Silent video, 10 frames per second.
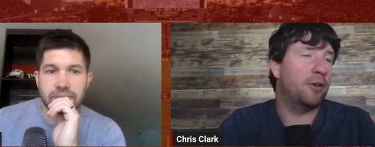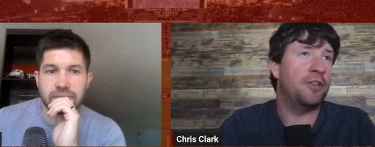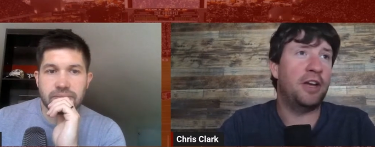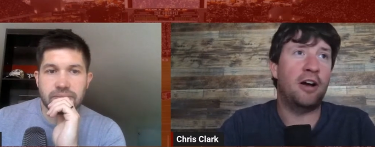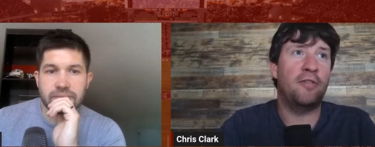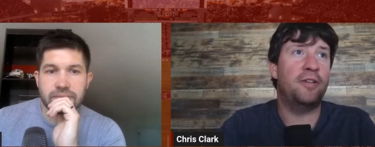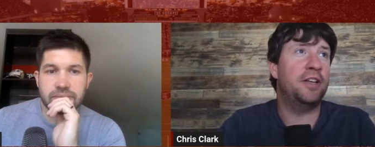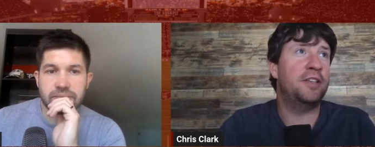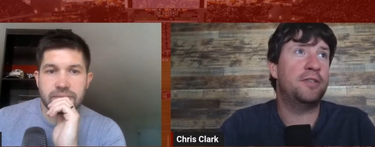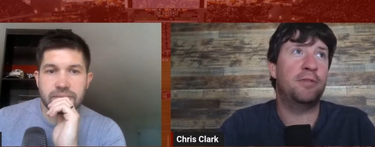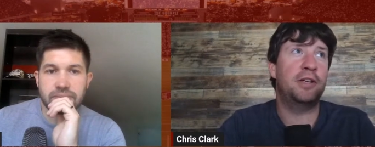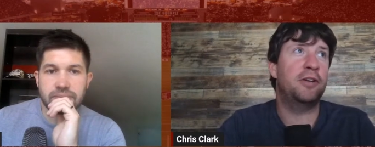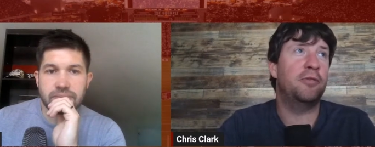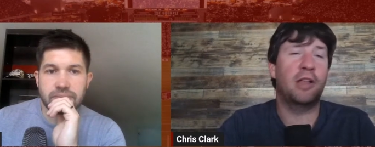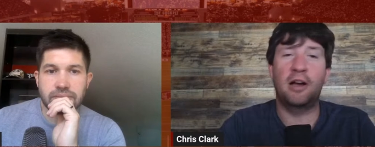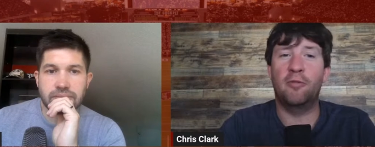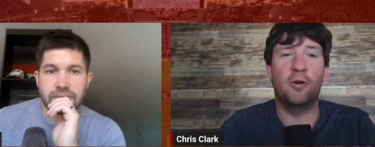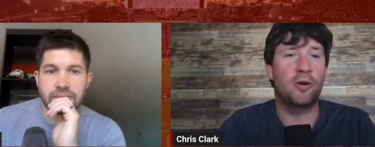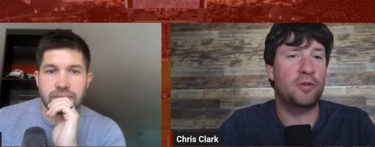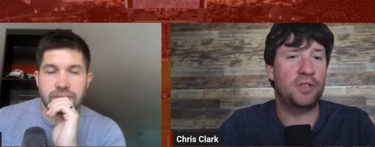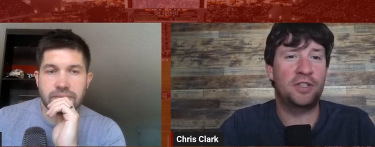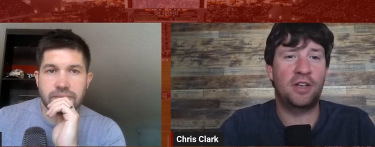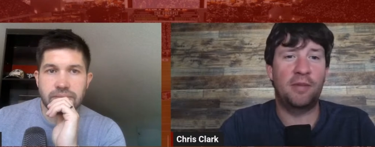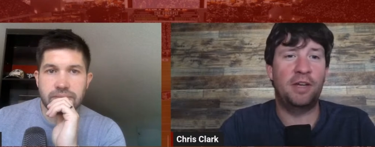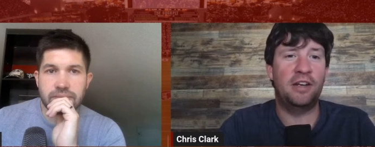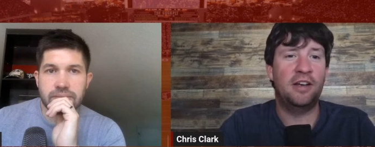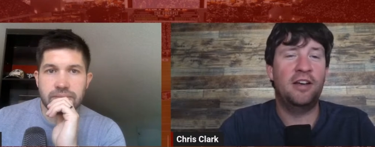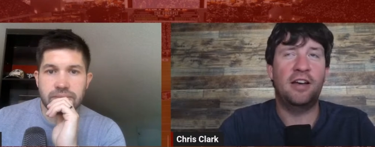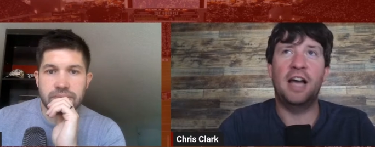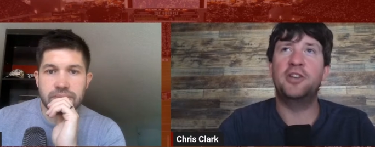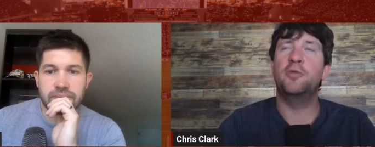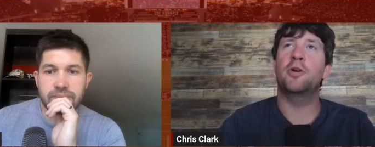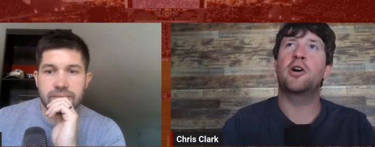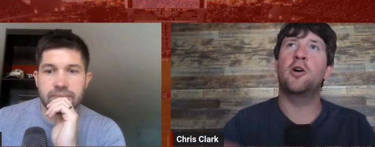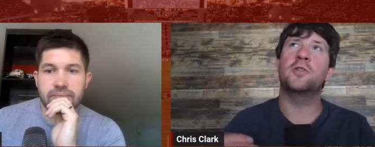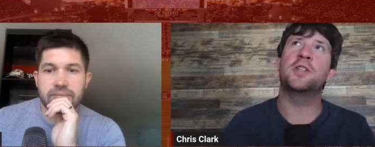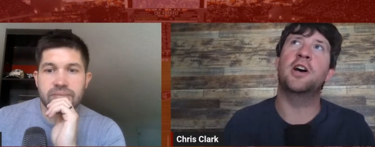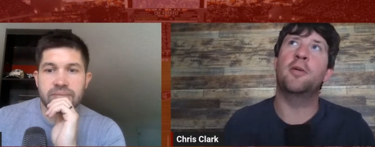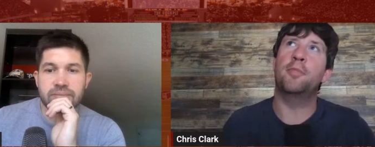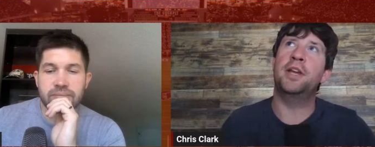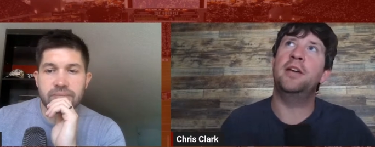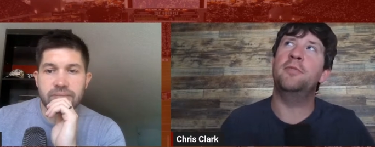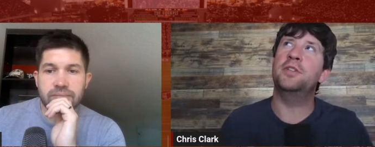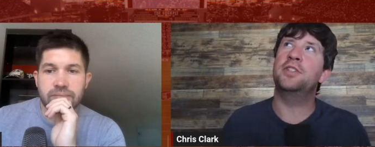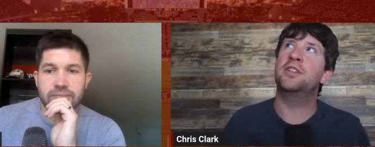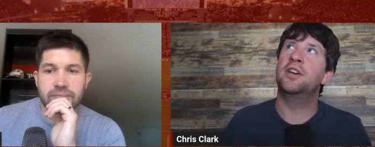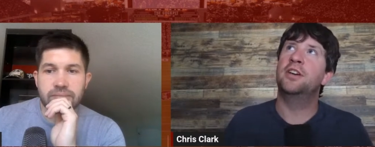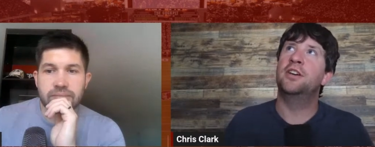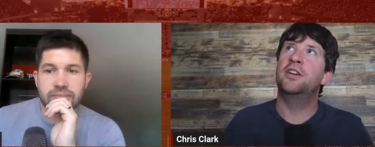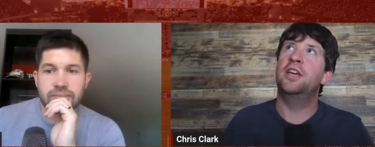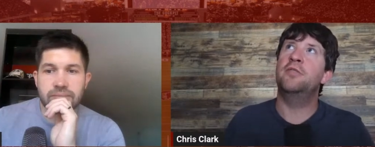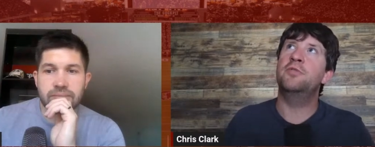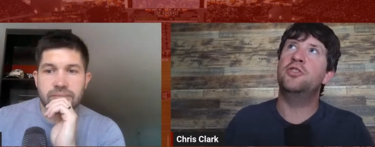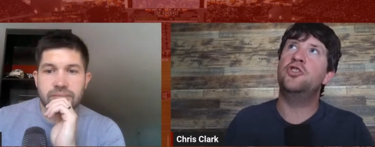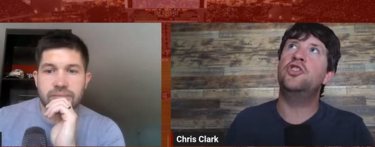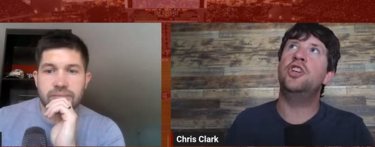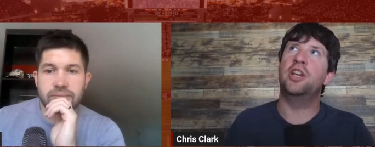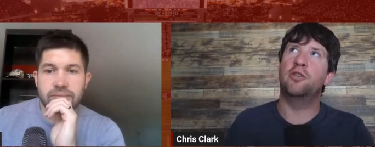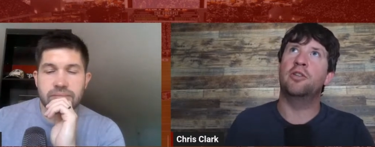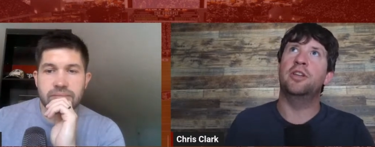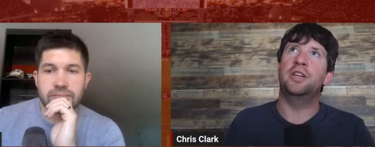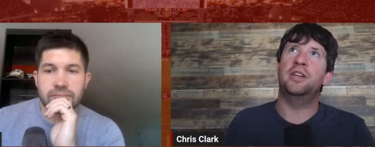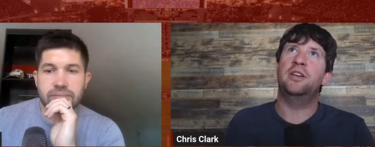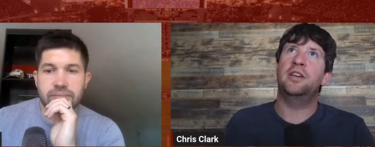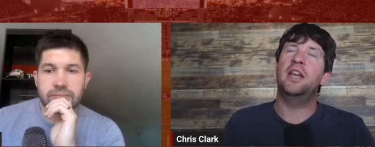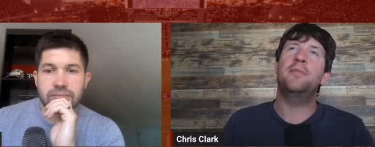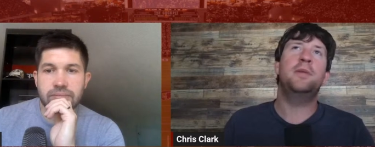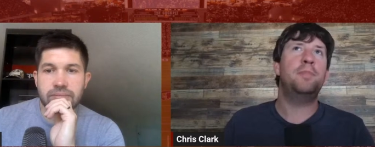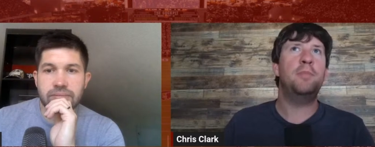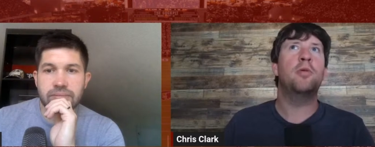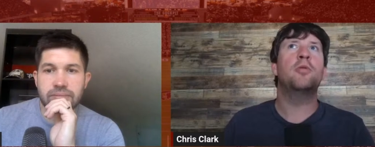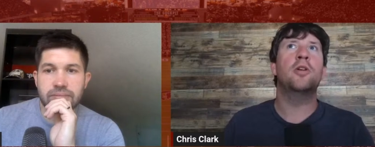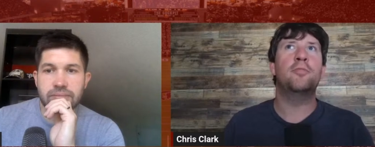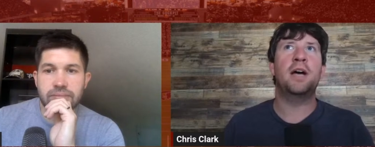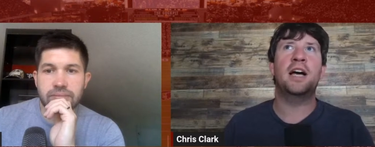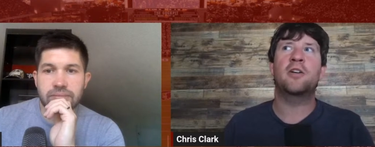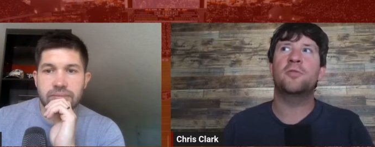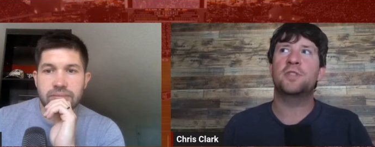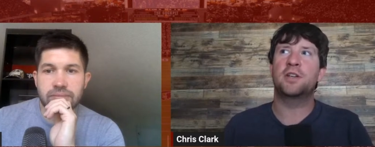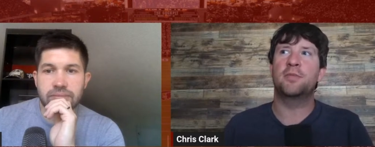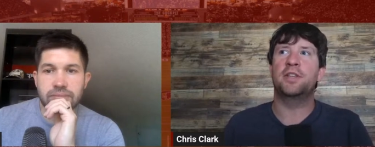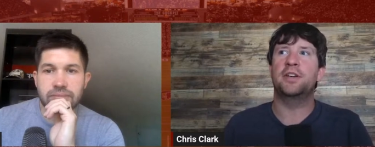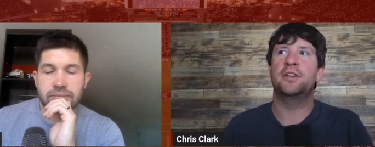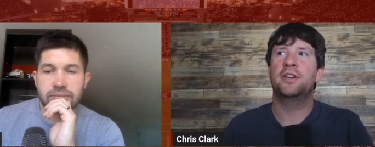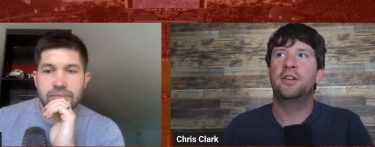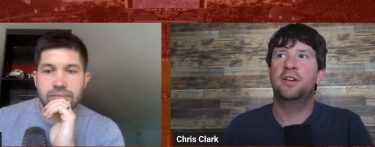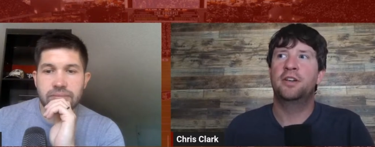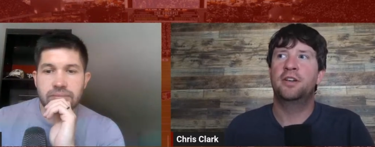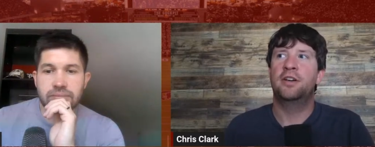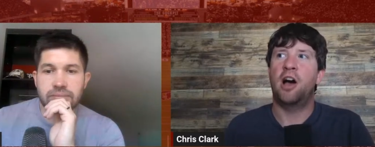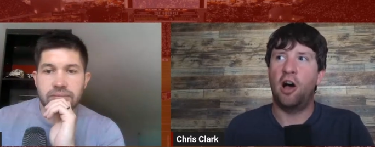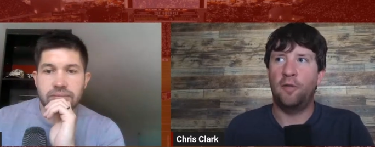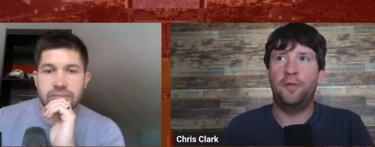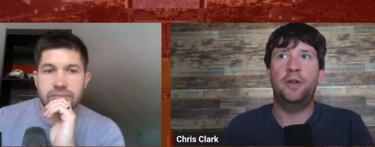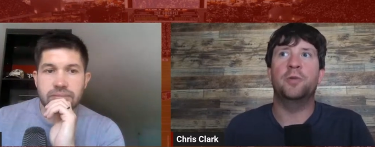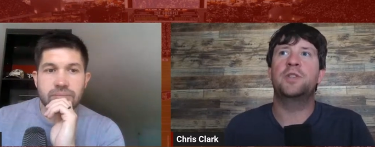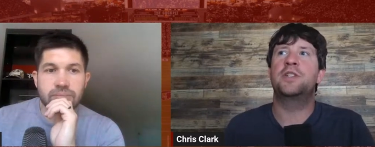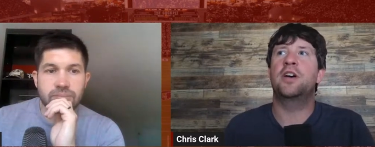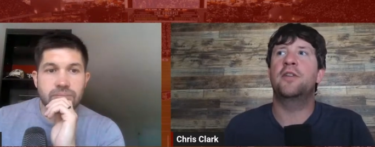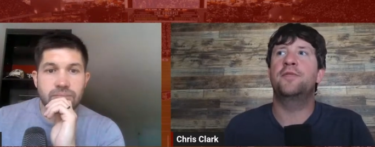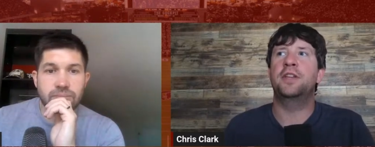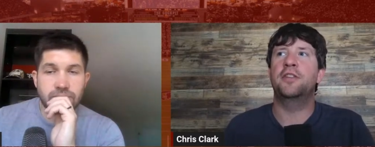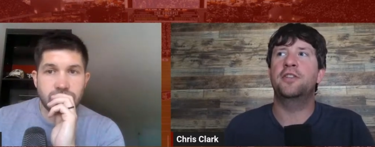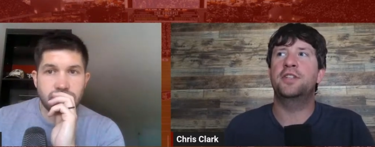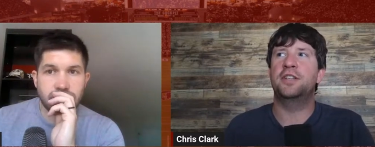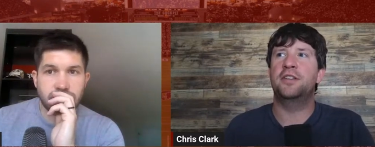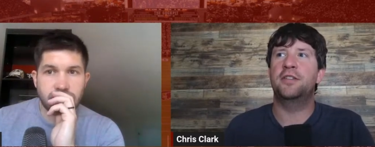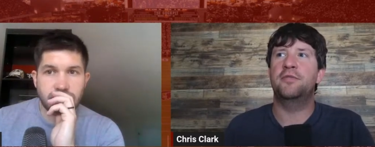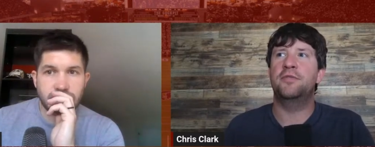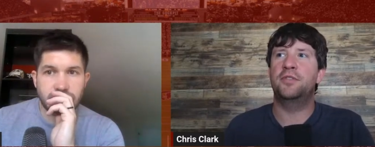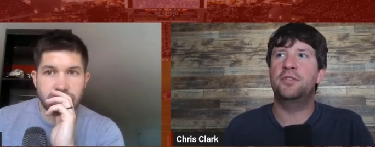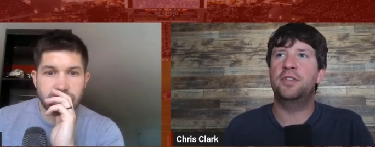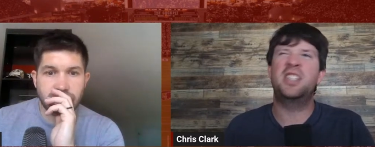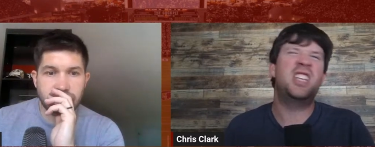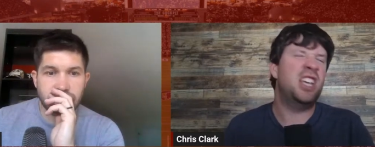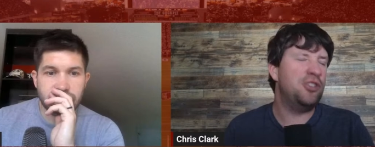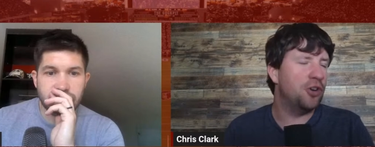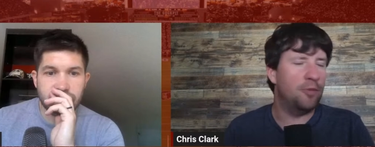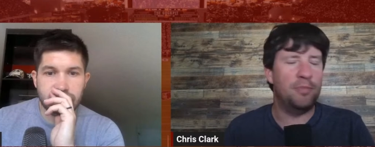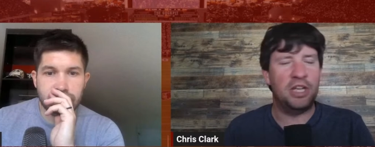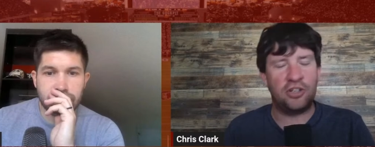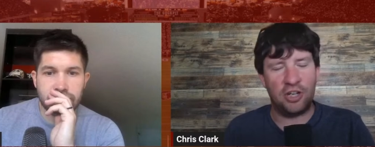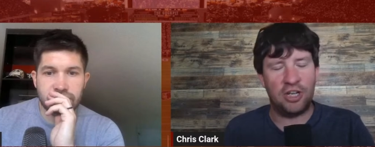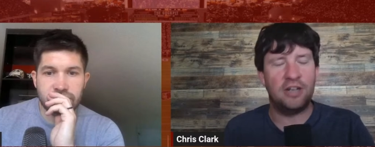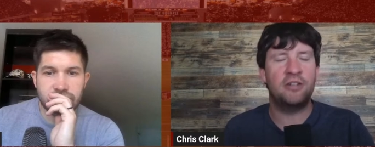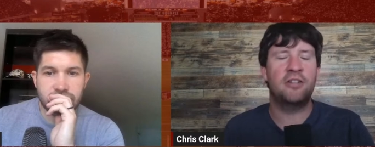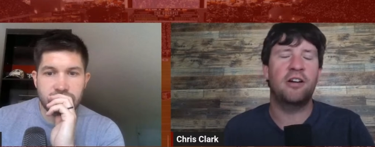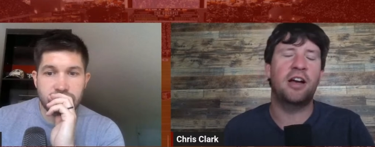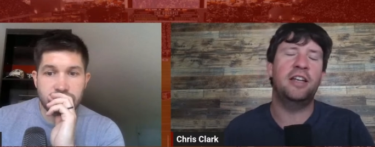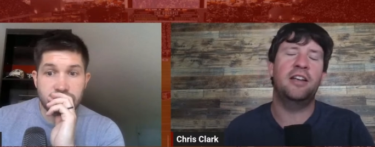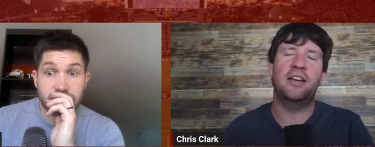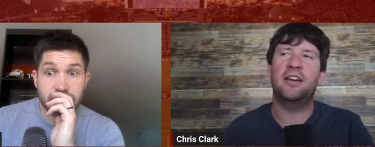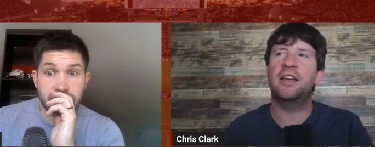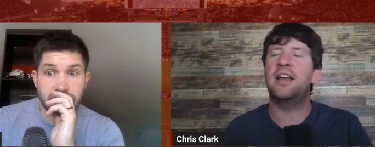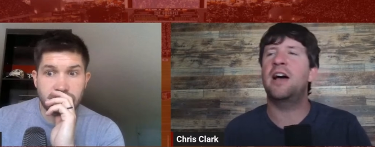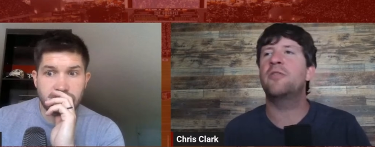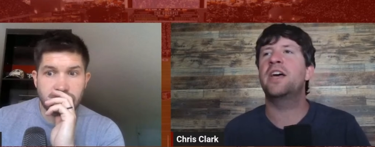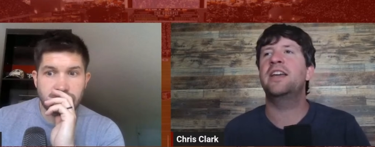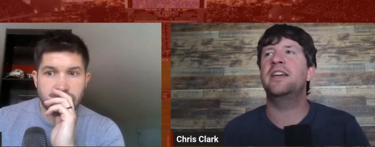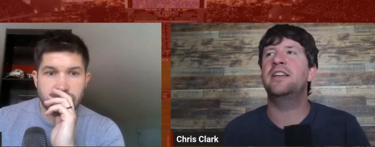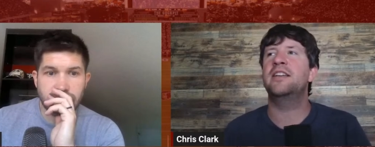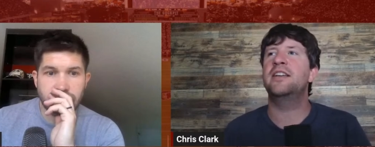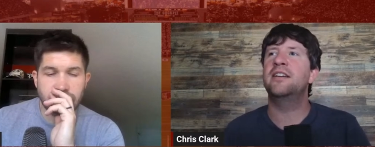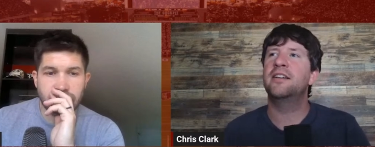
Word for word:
Speaker 1: run the offense. We could do a lot worse. I mean, I do recall some, but it was it was generally, and I mean, people look back on some of the off-field stuff. They looked at the the tenure at Michigan, right, and and how that ended.